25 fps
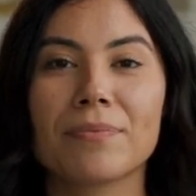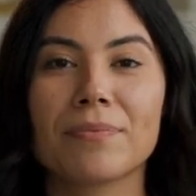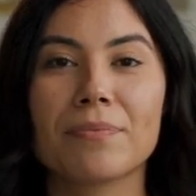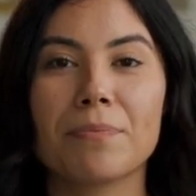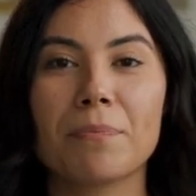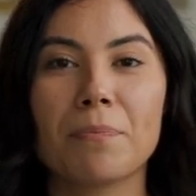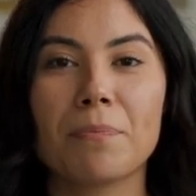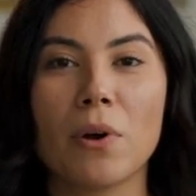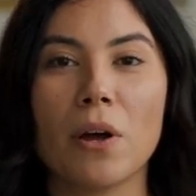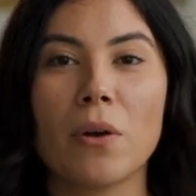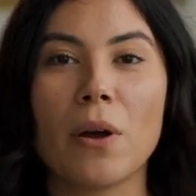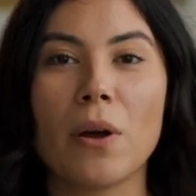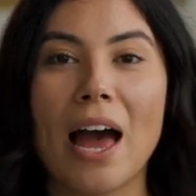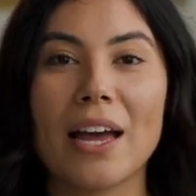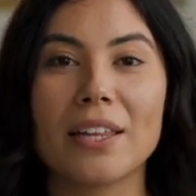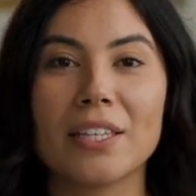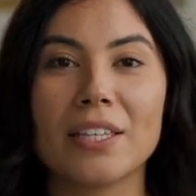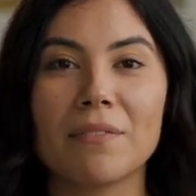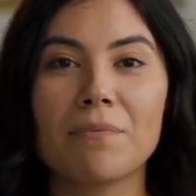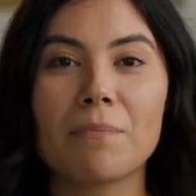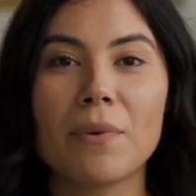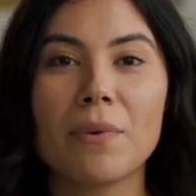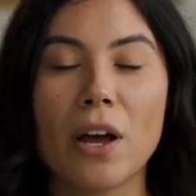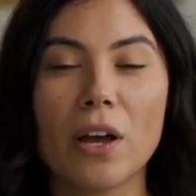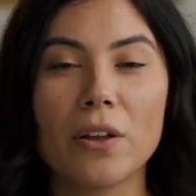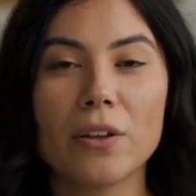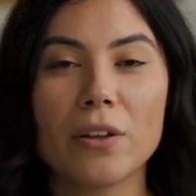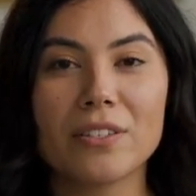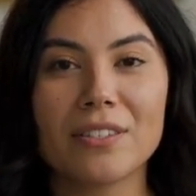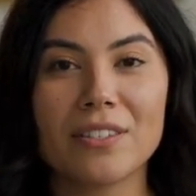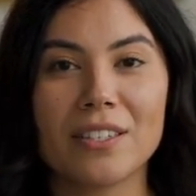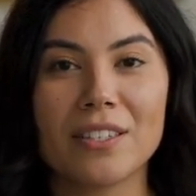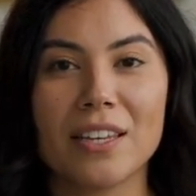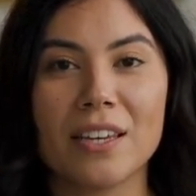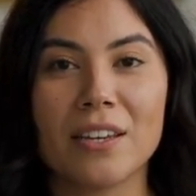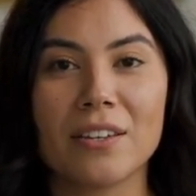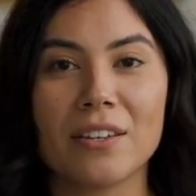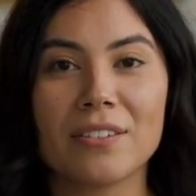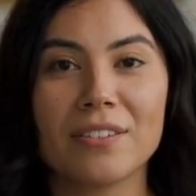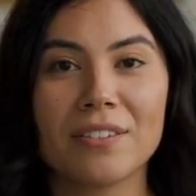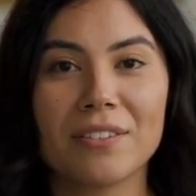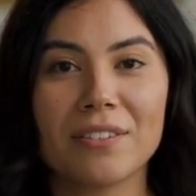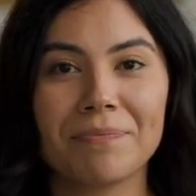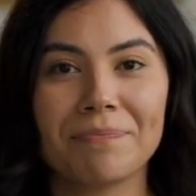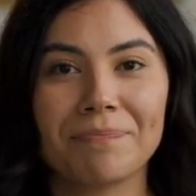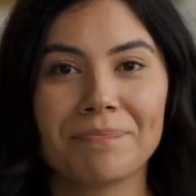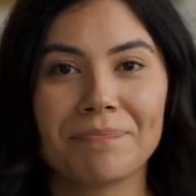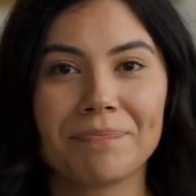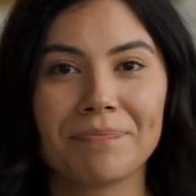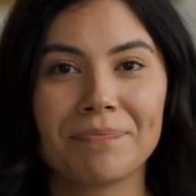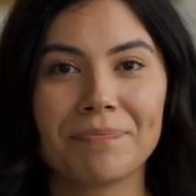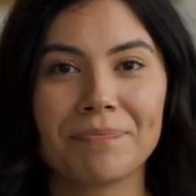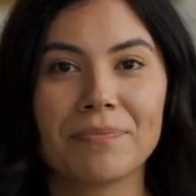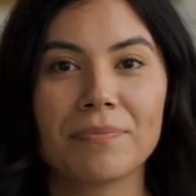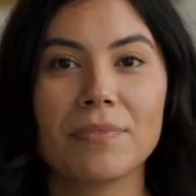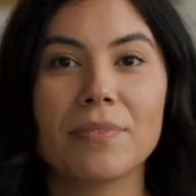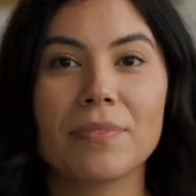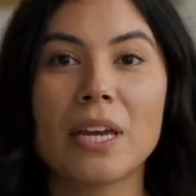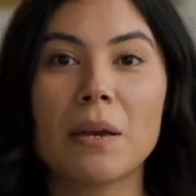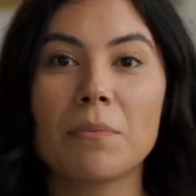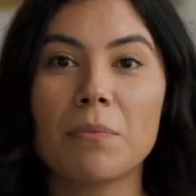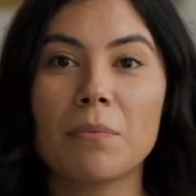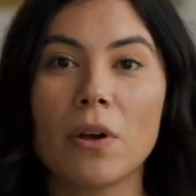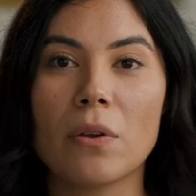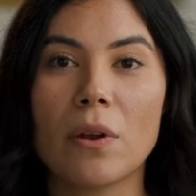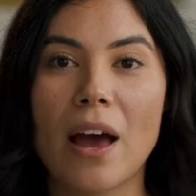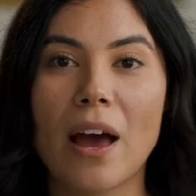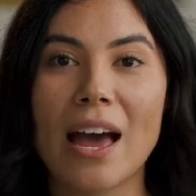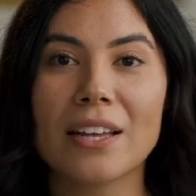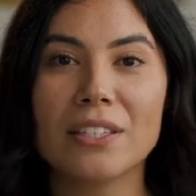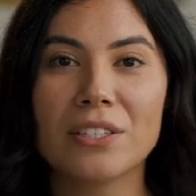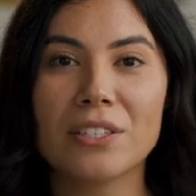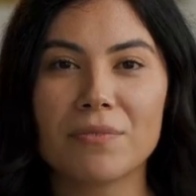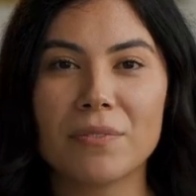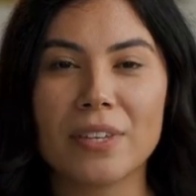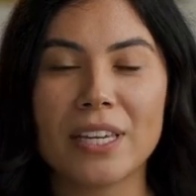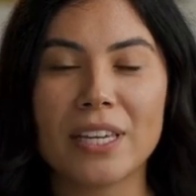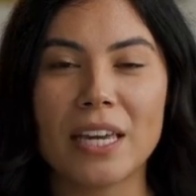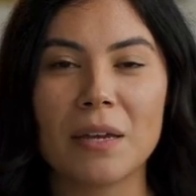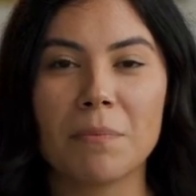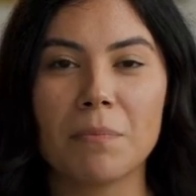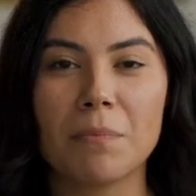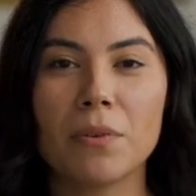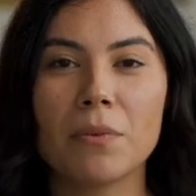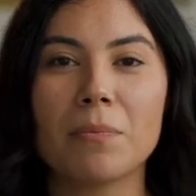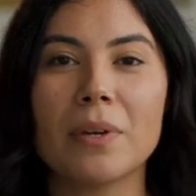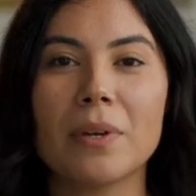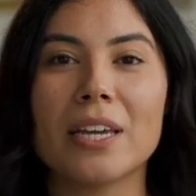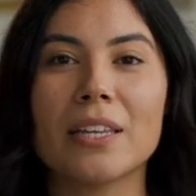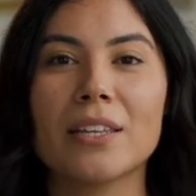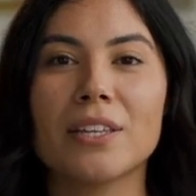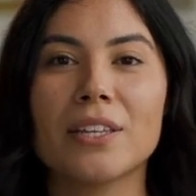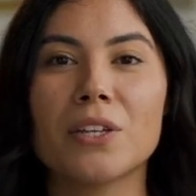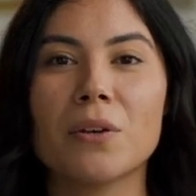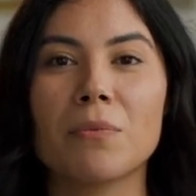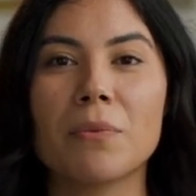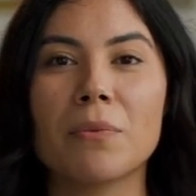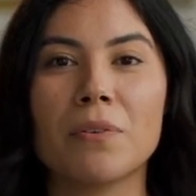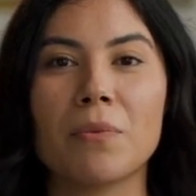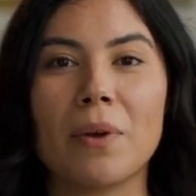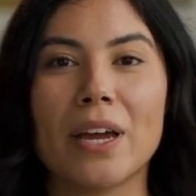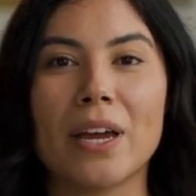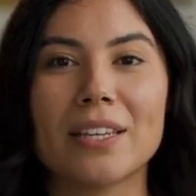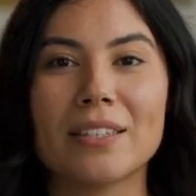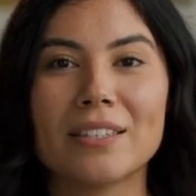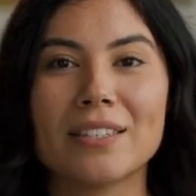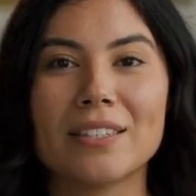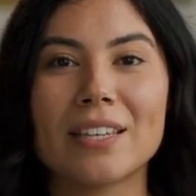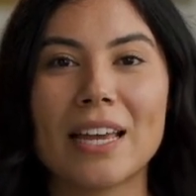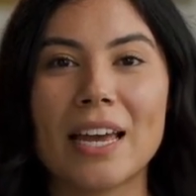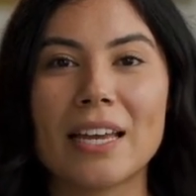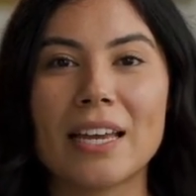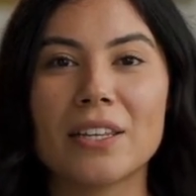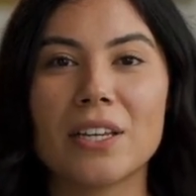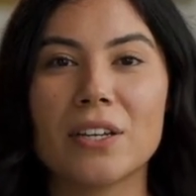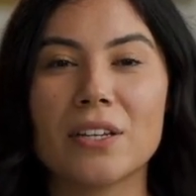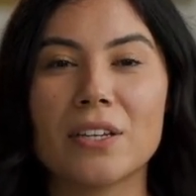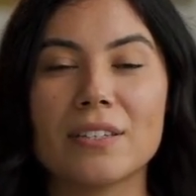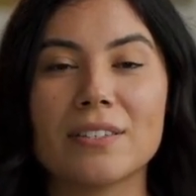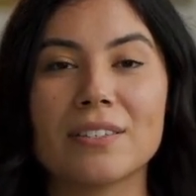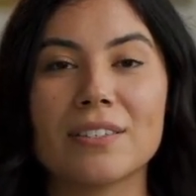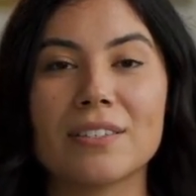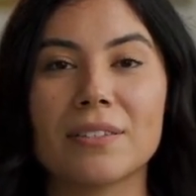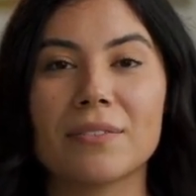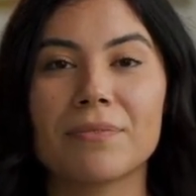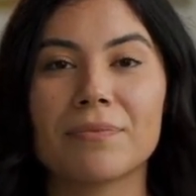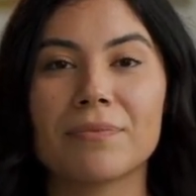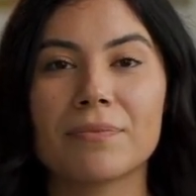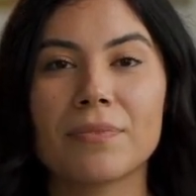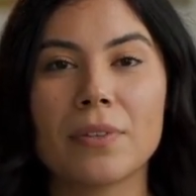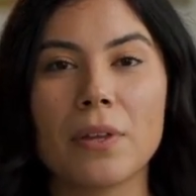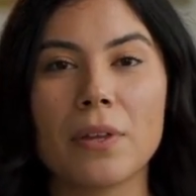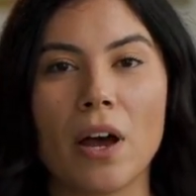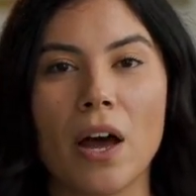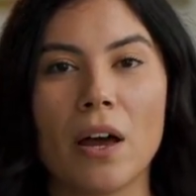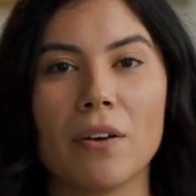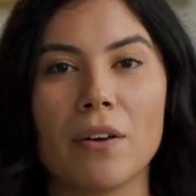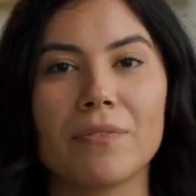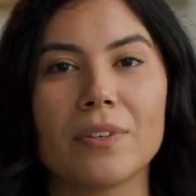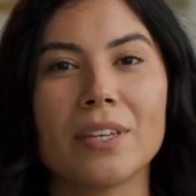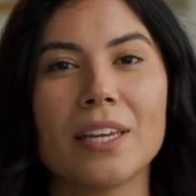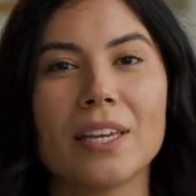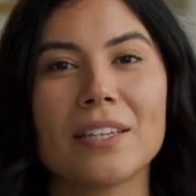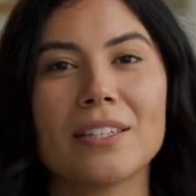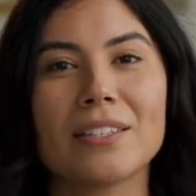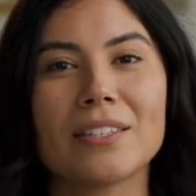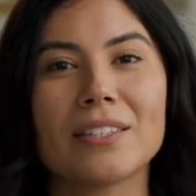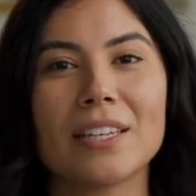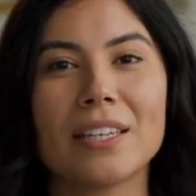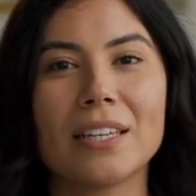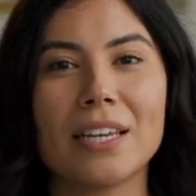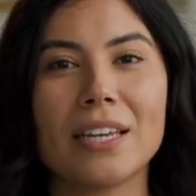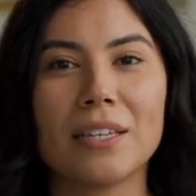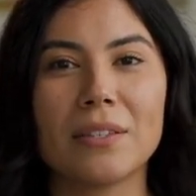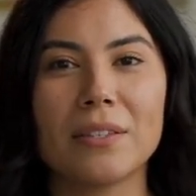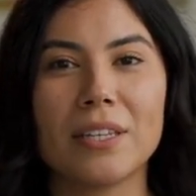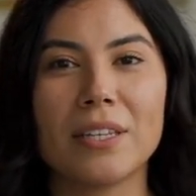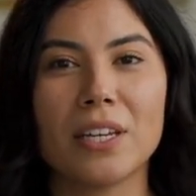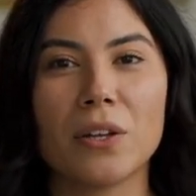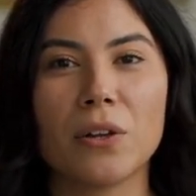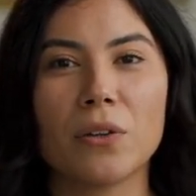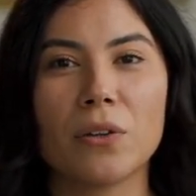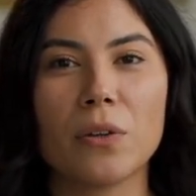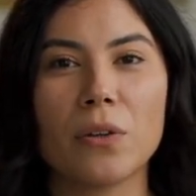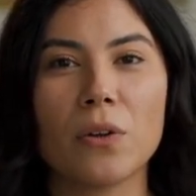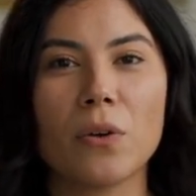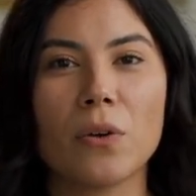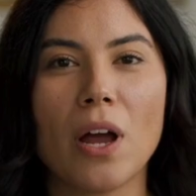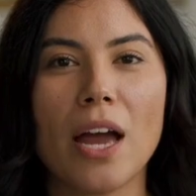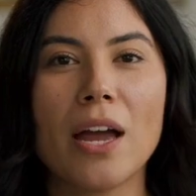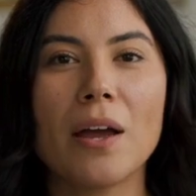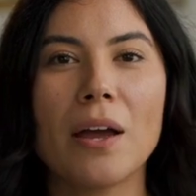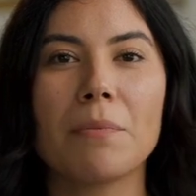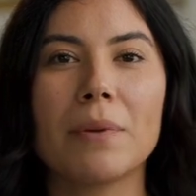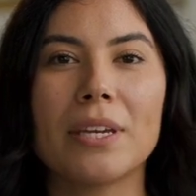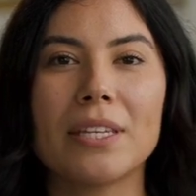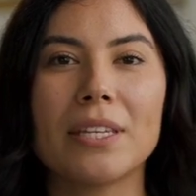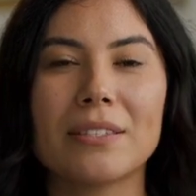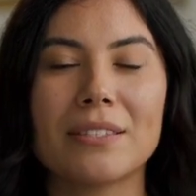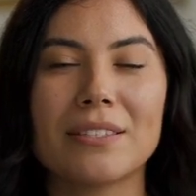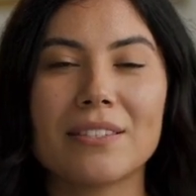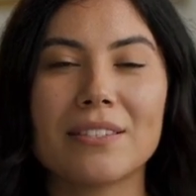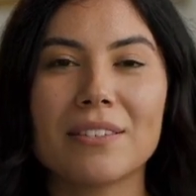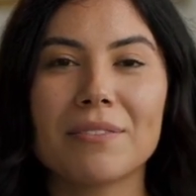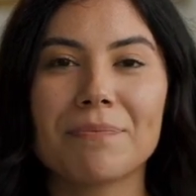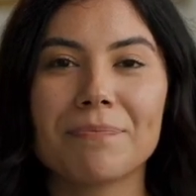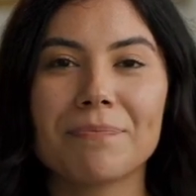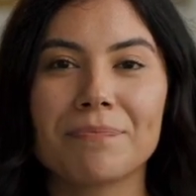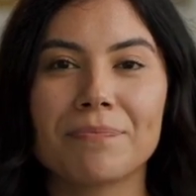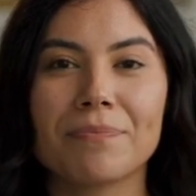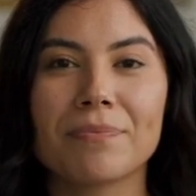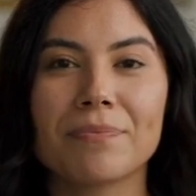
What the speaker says: Proactive policies. They proactively implement human rights standards, often exceeding legal requirements.